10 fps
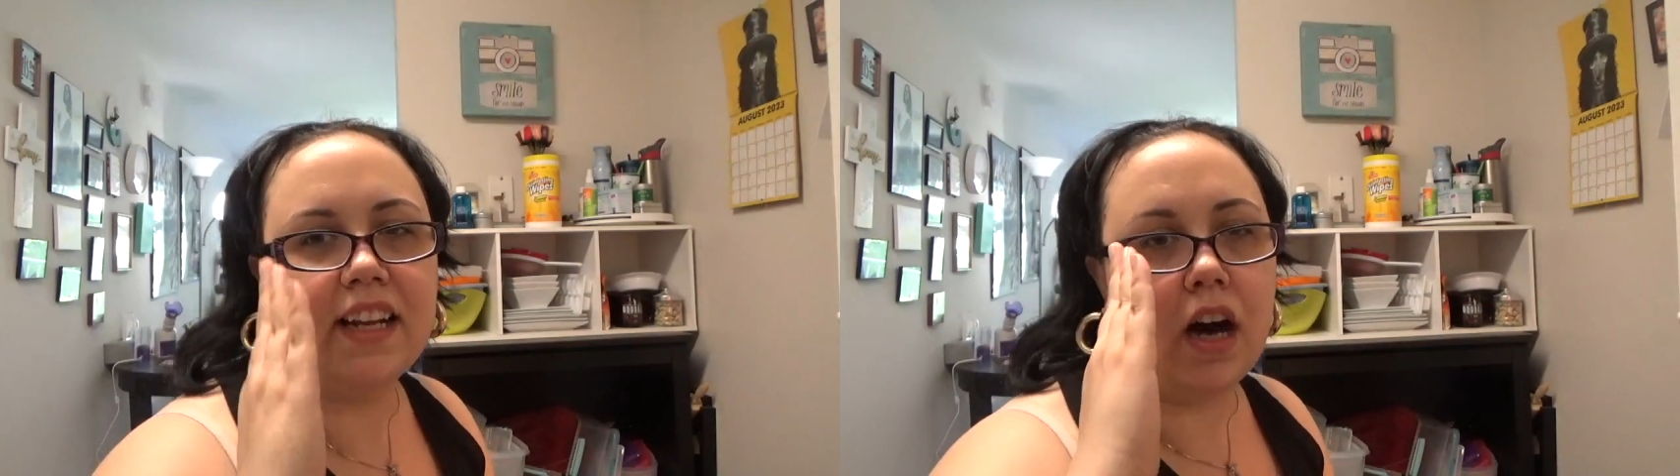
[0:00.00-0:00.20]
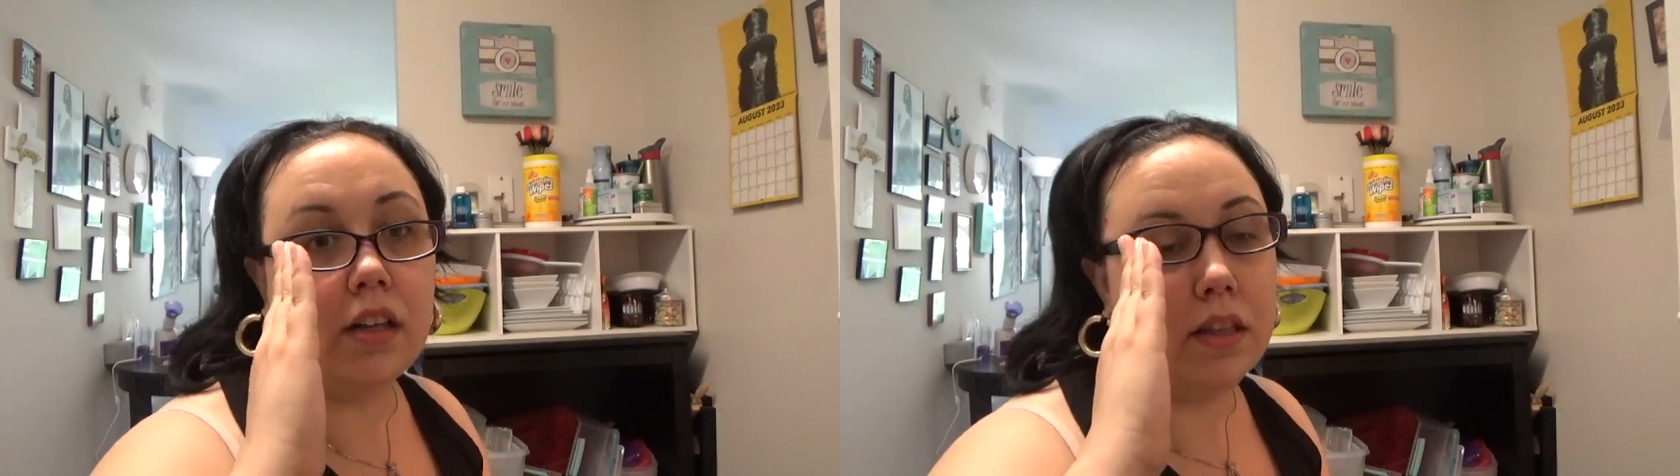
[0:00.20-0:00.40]

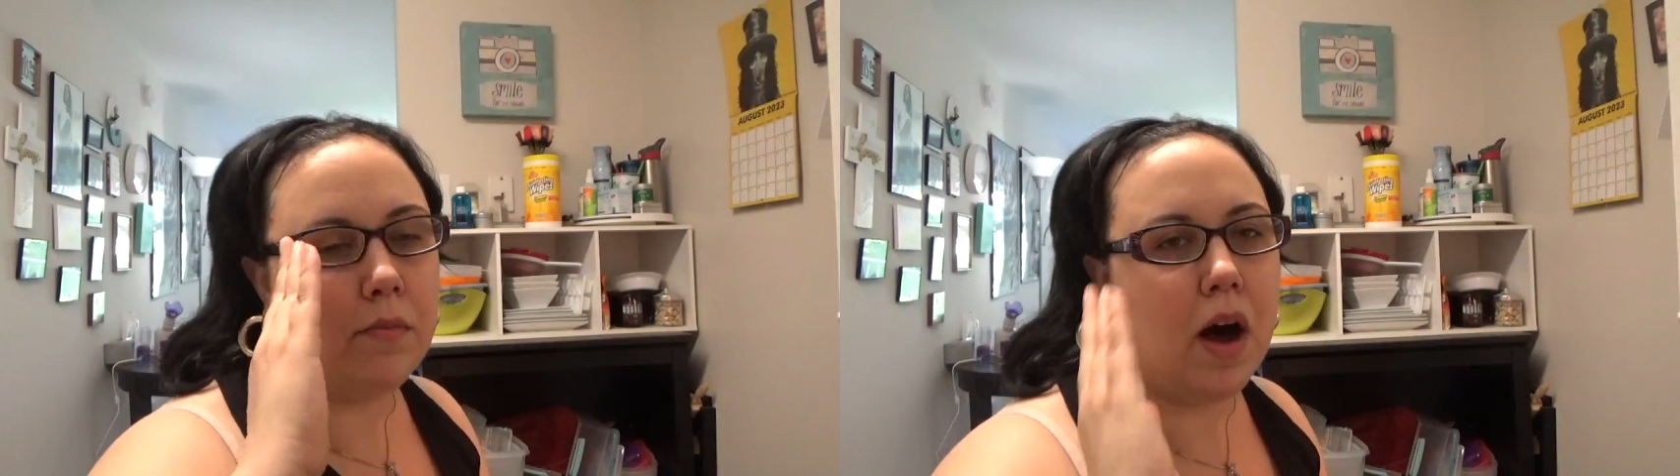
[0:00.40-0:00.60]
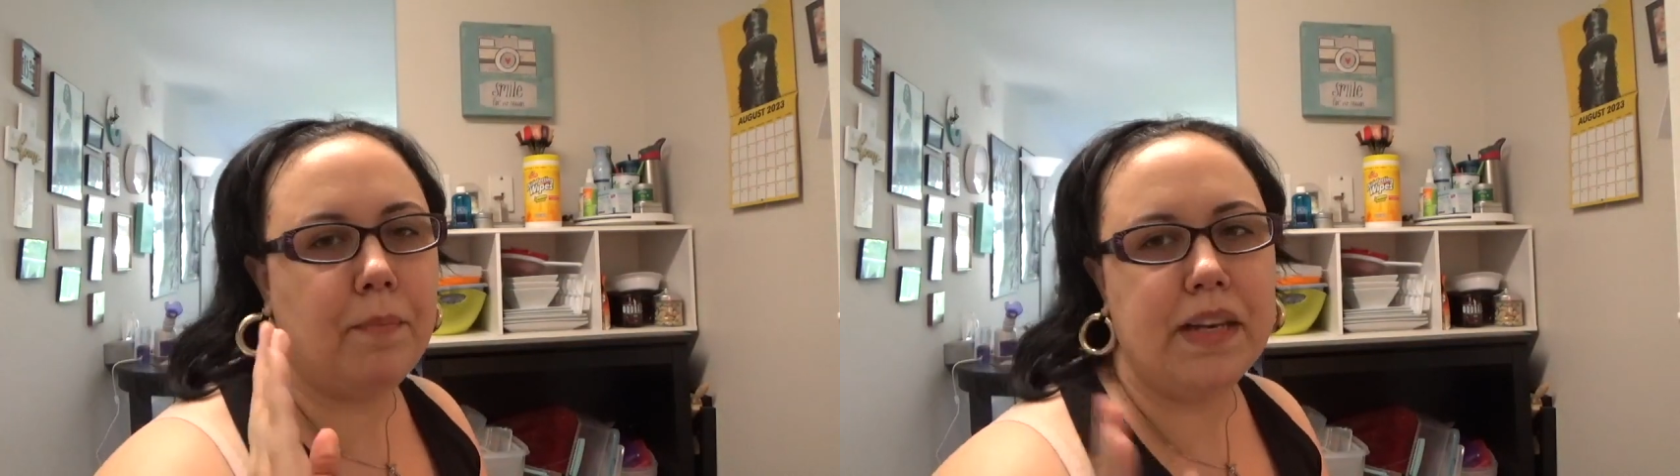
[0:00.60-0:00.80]
cut them
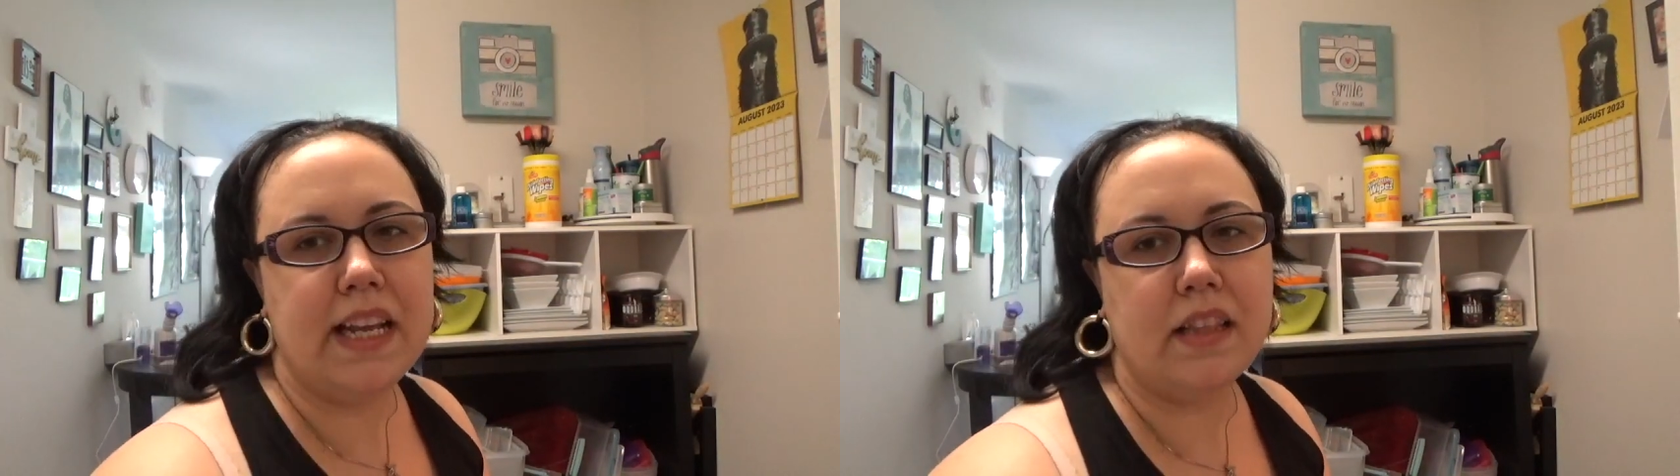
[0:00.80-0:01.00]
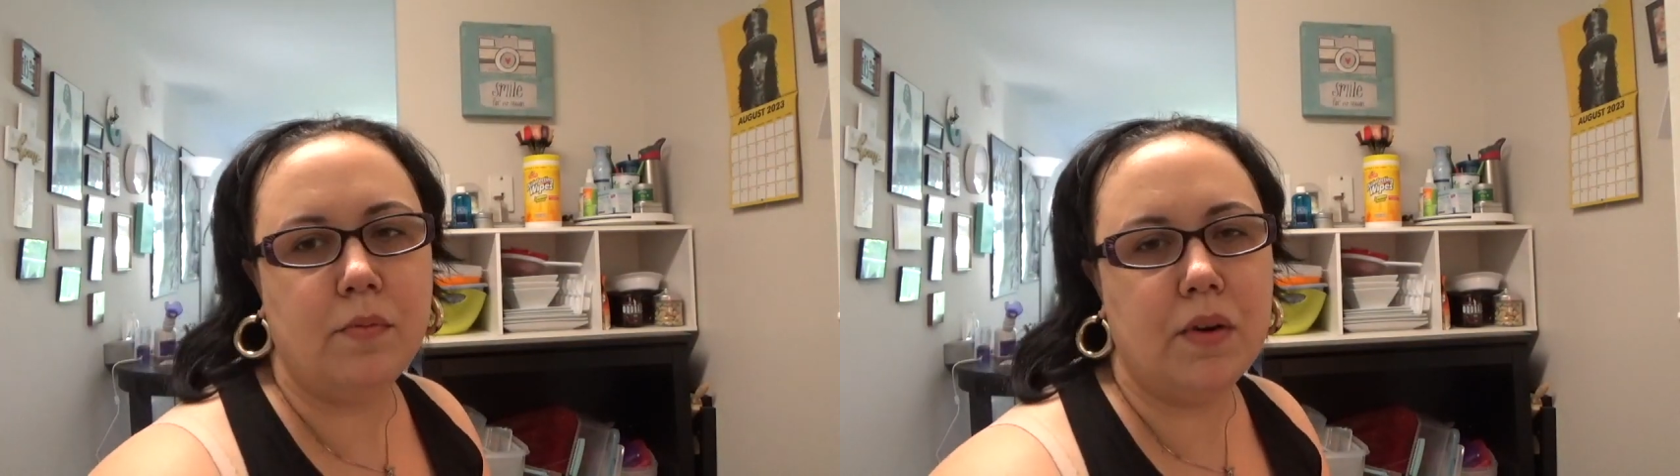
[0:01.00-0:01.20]
up and
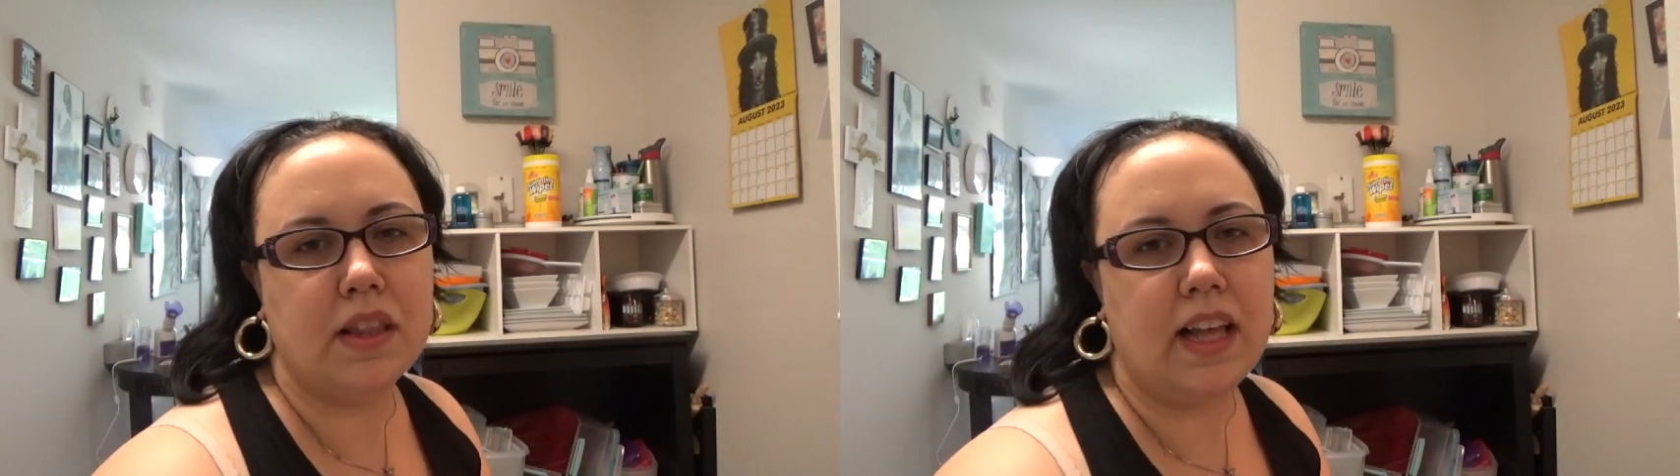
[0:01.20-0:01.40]
eat them with